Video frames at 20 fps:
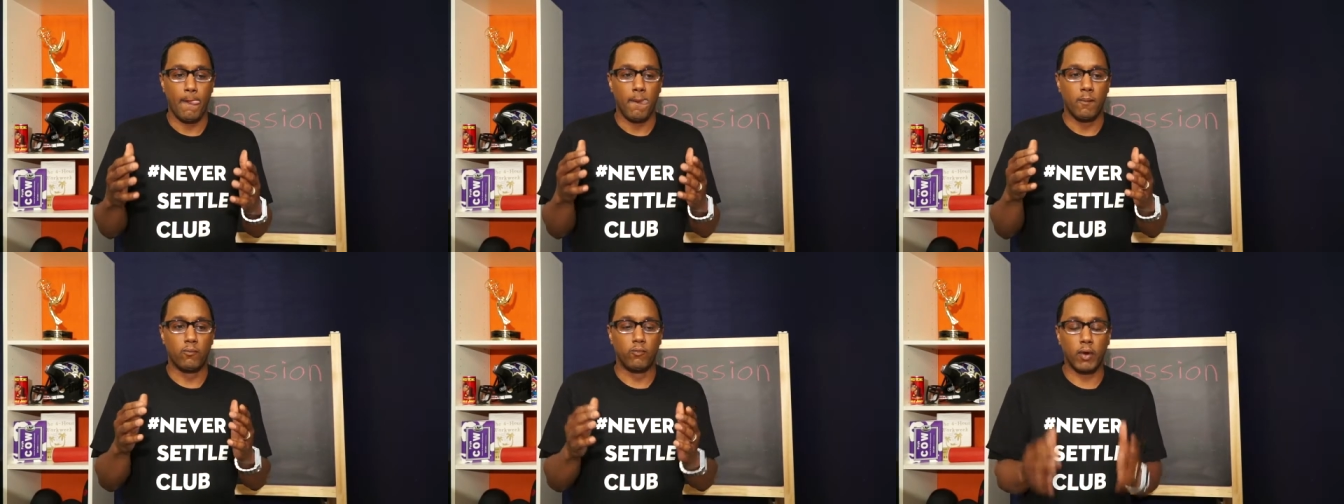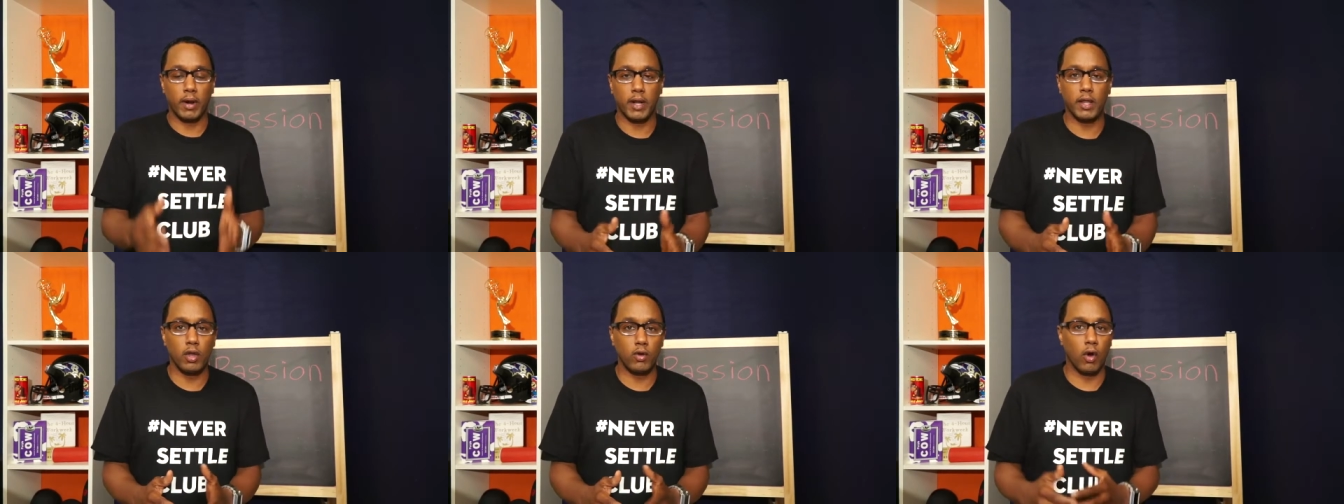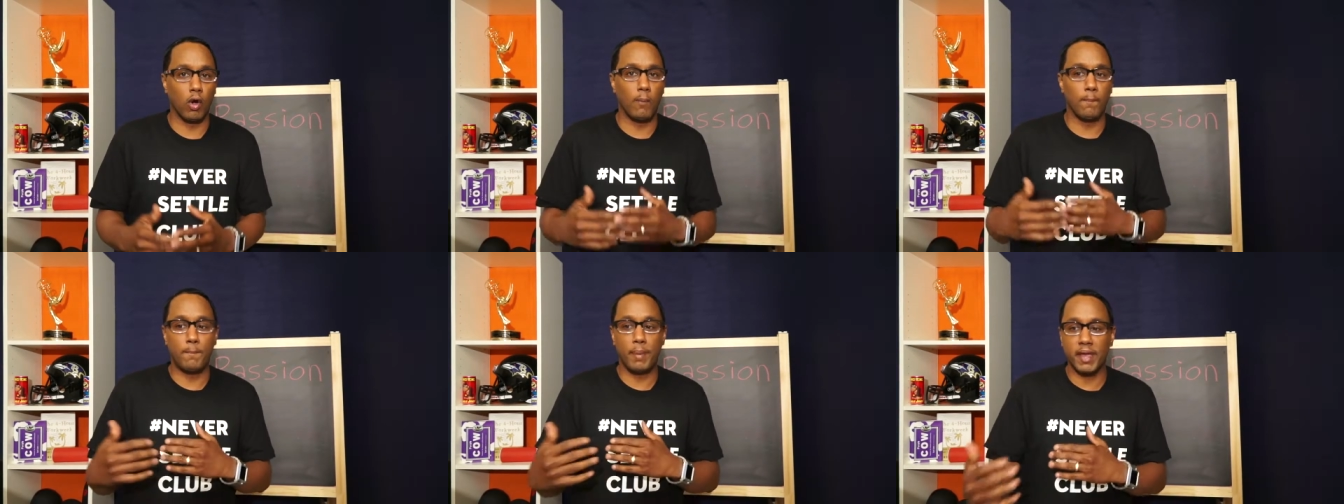running your
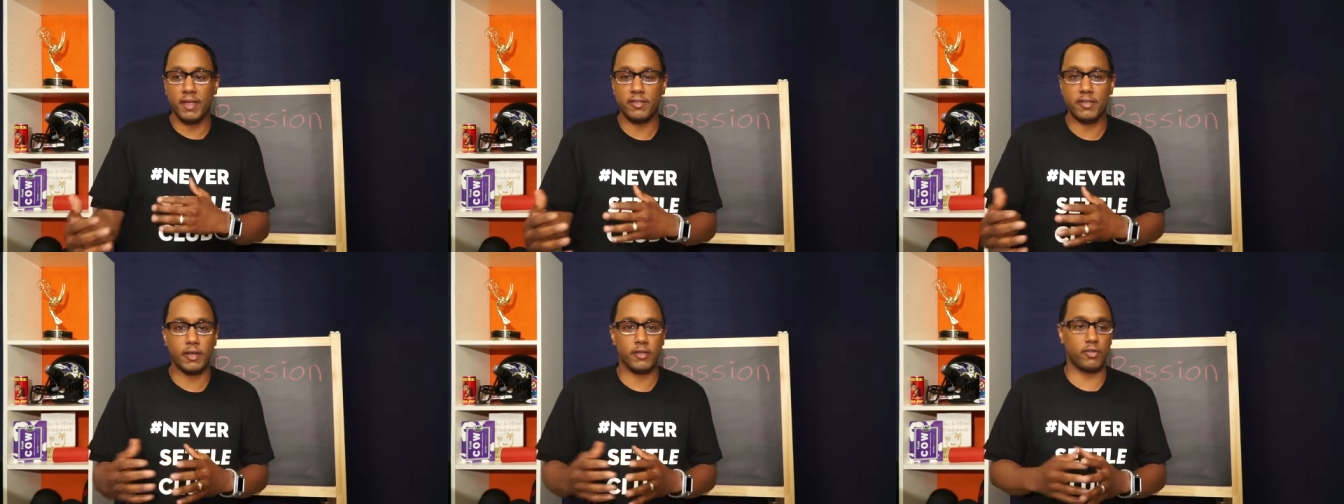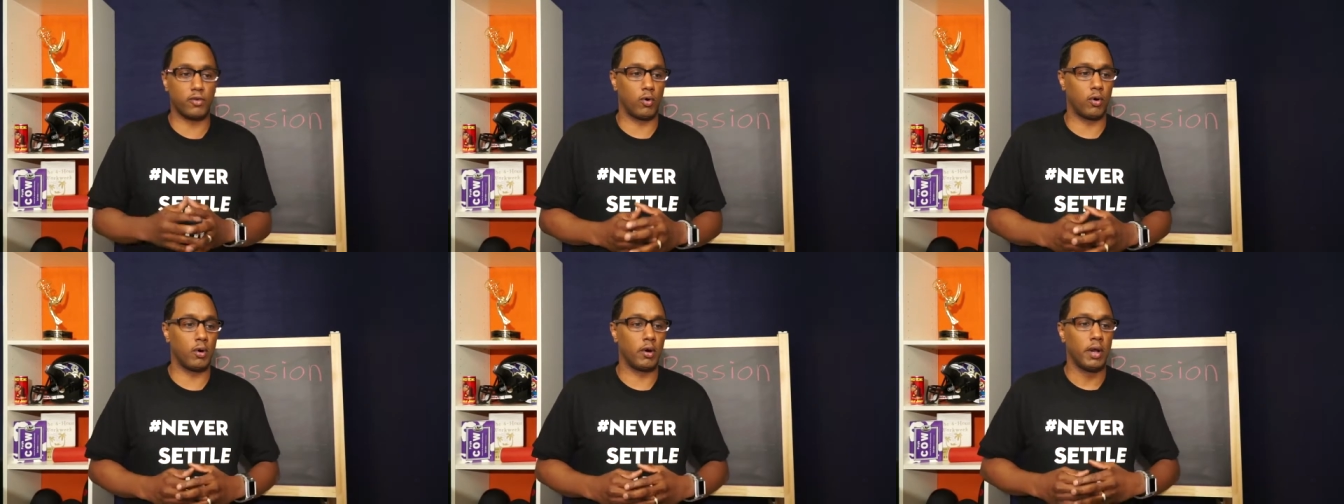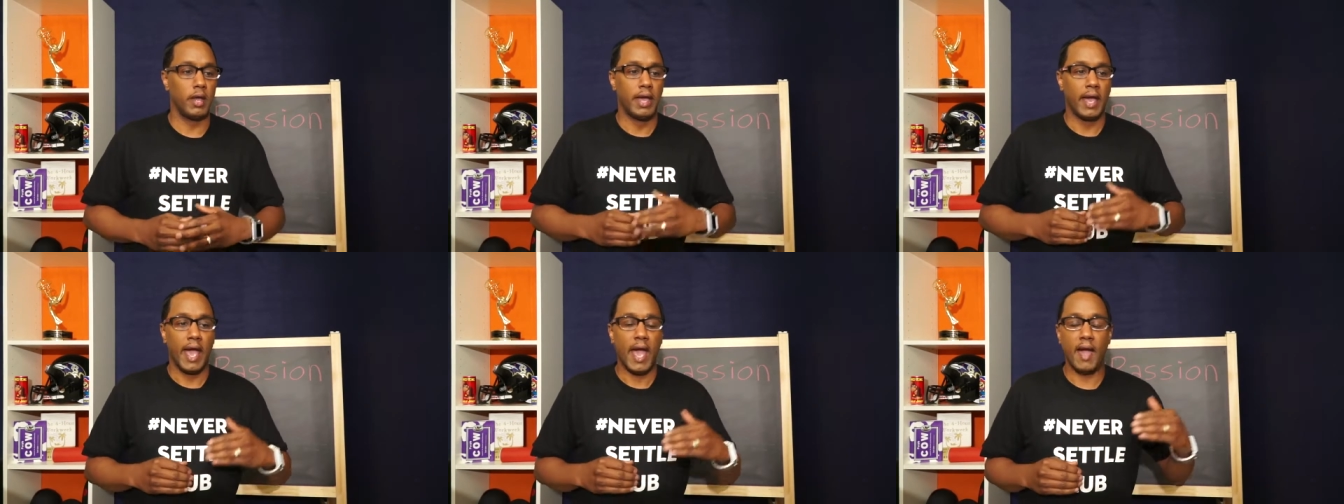own business
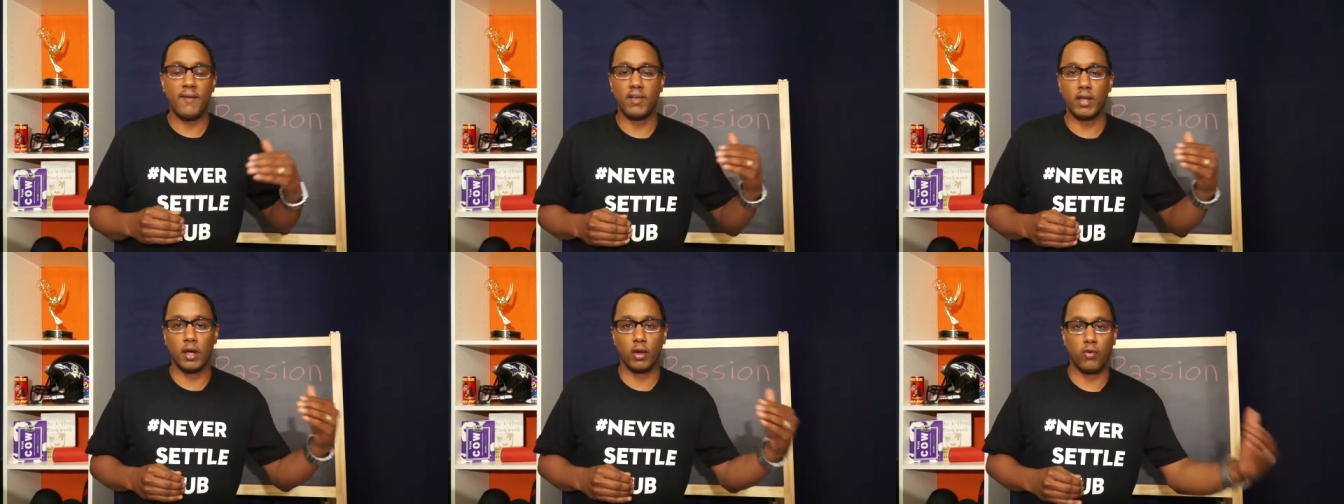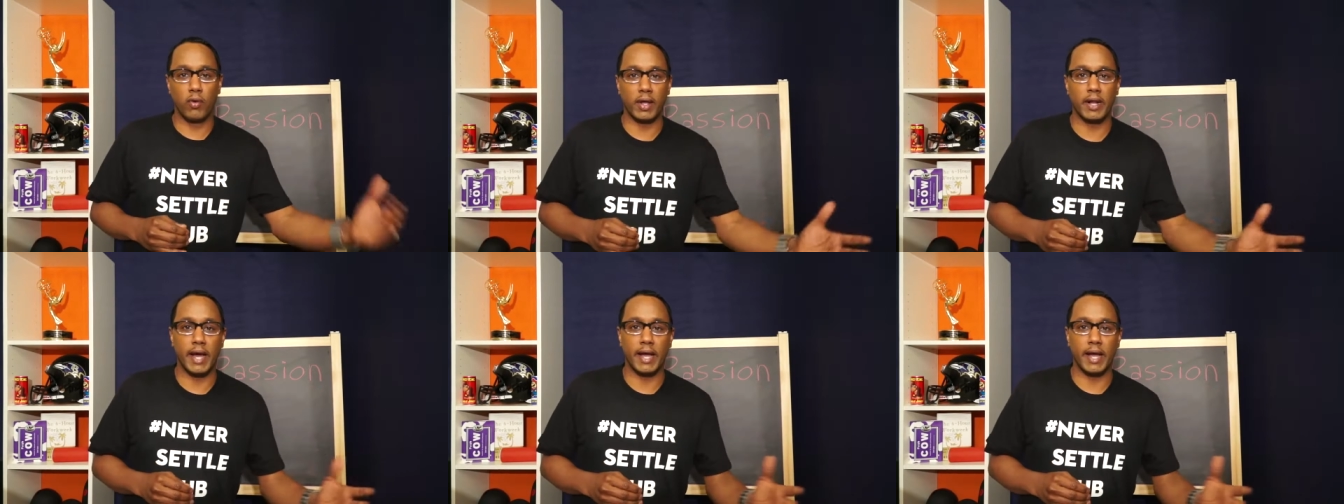or having a great